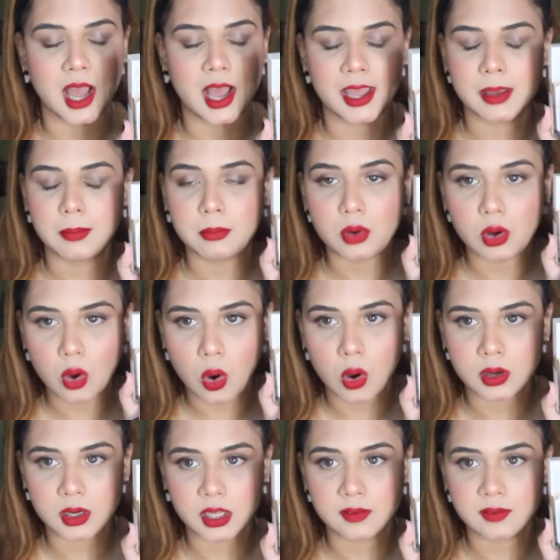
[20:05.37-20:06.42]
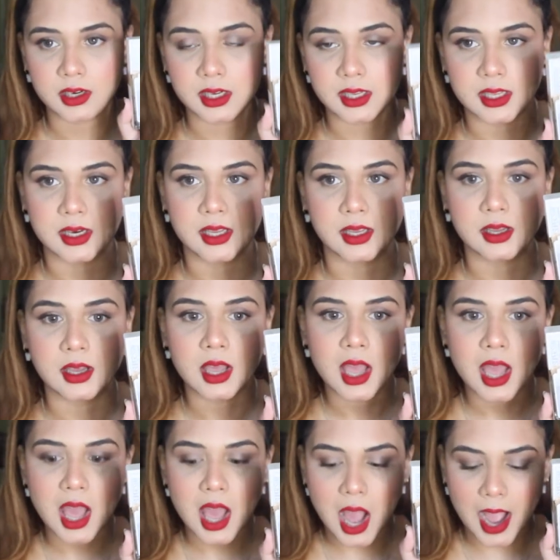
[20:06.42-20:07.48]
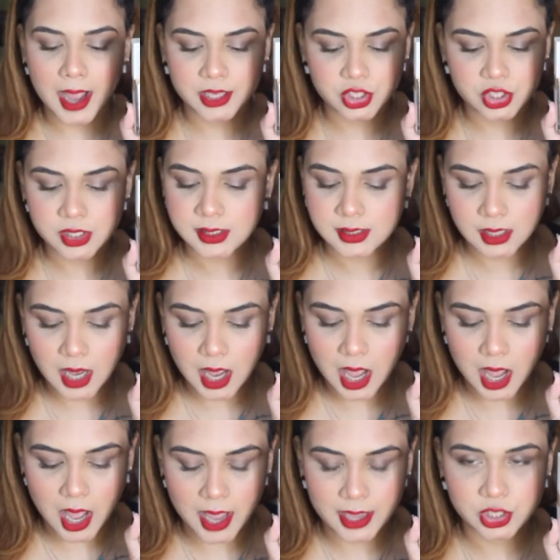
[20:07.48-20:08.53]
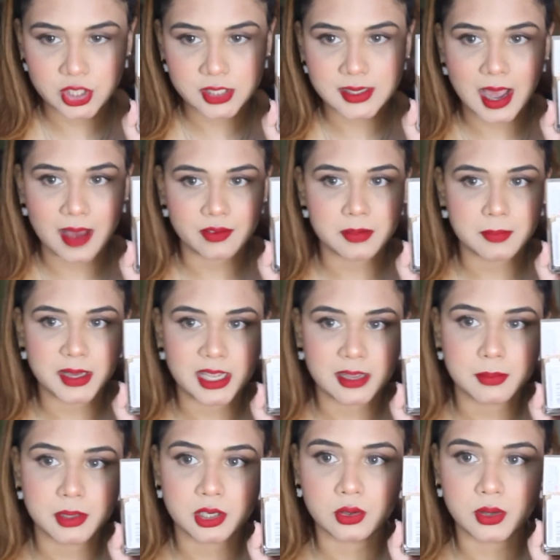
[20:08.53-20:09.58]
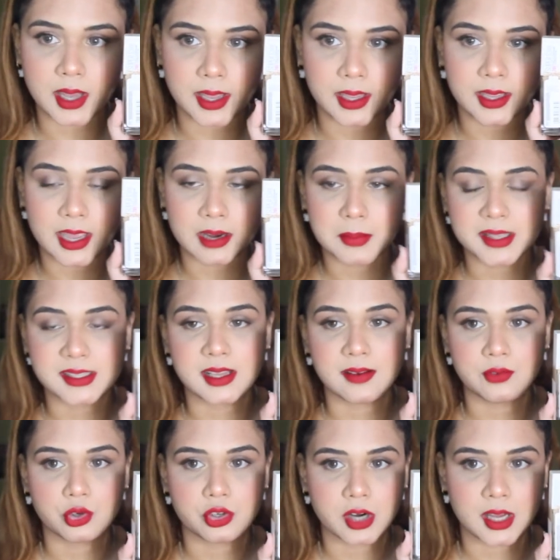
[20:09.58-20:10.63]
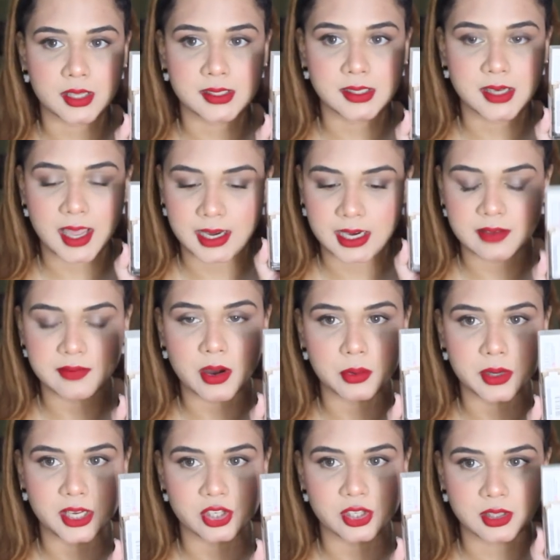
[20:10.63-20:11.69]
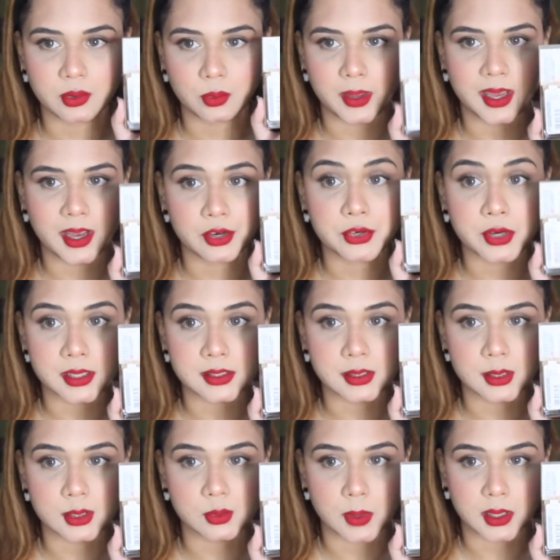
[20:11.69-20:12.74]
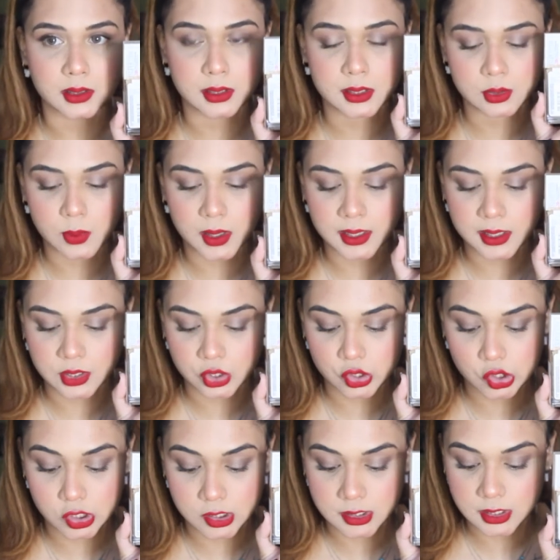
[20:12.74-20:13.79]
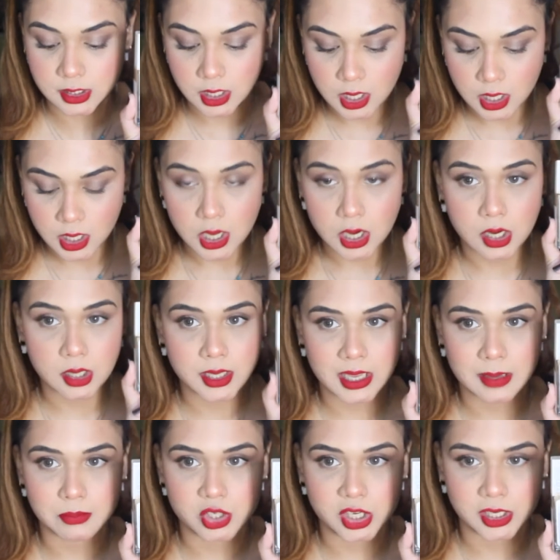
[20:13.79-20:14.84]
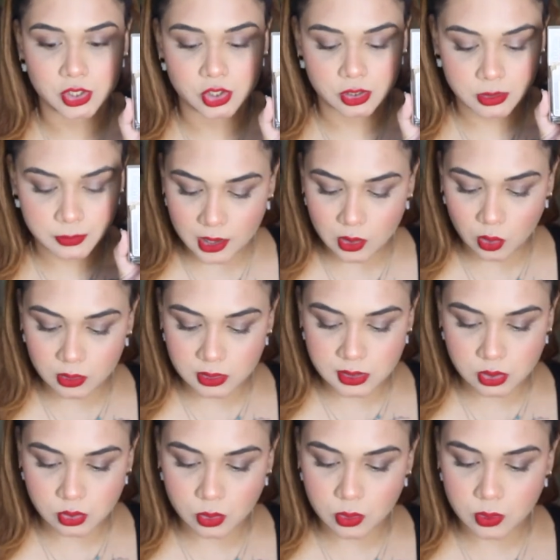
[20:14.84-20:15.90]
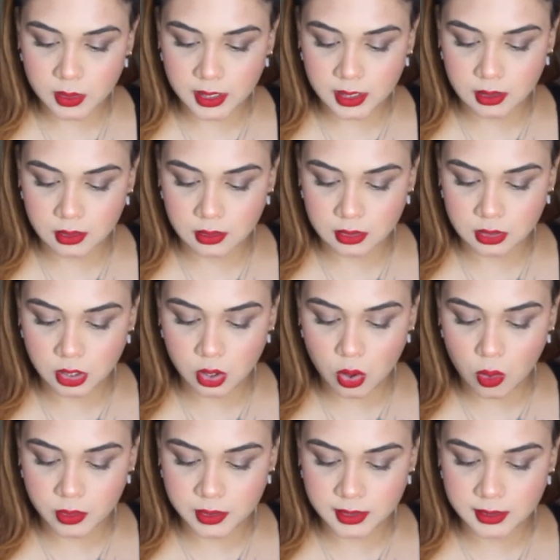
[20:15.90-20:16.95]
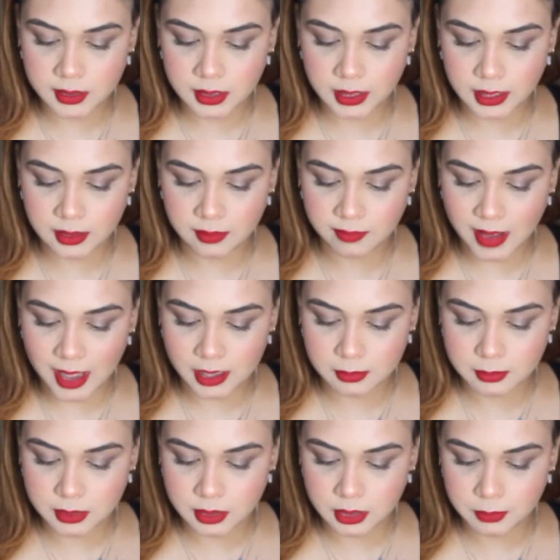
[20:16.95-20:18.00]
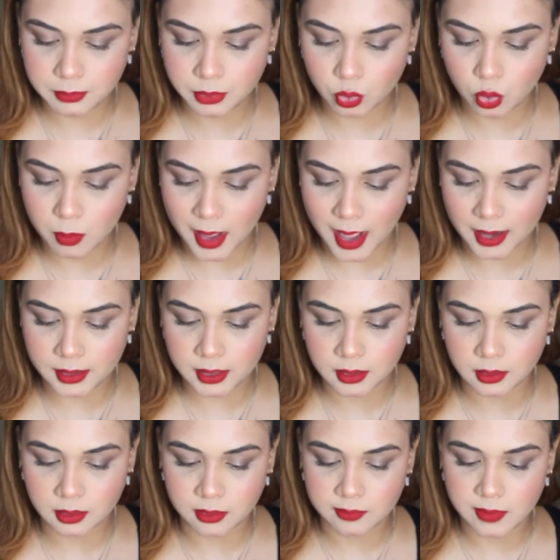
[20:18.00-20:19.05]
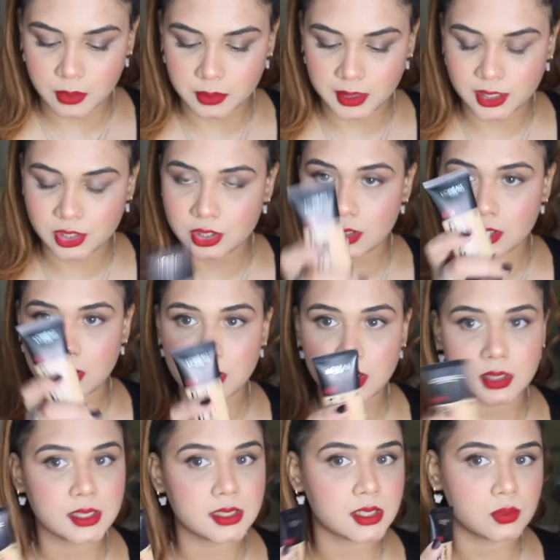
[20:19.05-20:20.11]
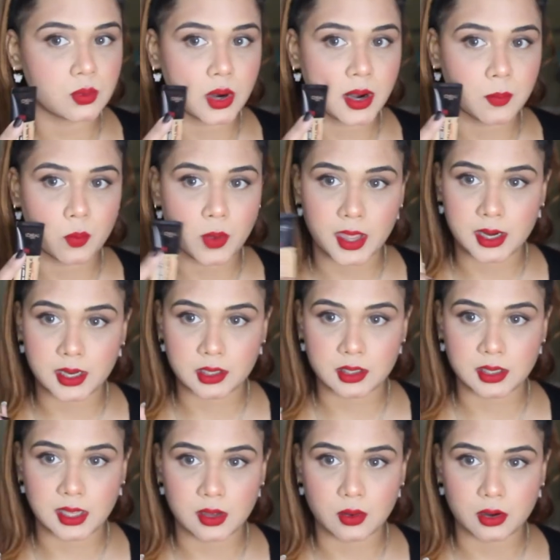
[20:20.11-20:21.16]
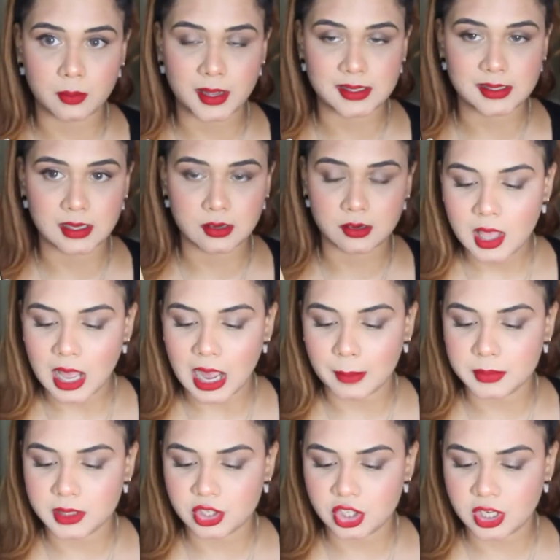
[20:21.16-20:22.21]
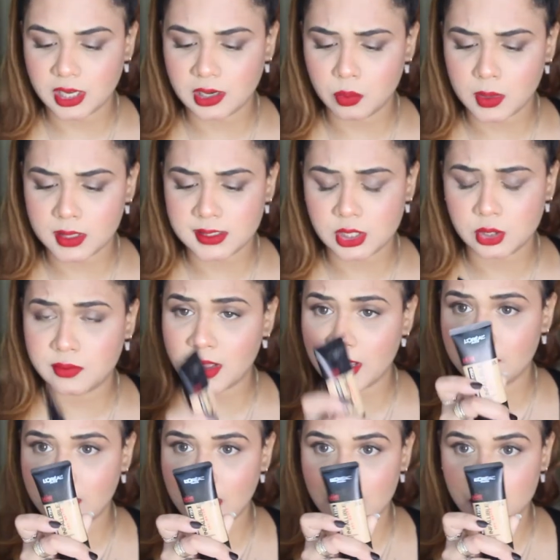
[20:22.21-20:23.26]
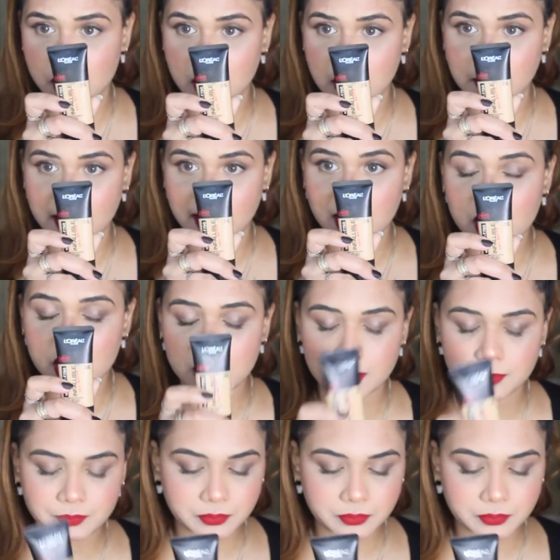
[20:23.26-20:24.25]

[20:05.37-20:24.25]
I am not even kidding. I just haven't been able to like get myself to trust any foundation the way I trust this one. This one is just a game changer. And also the L'Oreal Infallible Pro Matte Foundation. This is what I'm wearing today on my skin. I'm the shade 105 Natural Beige.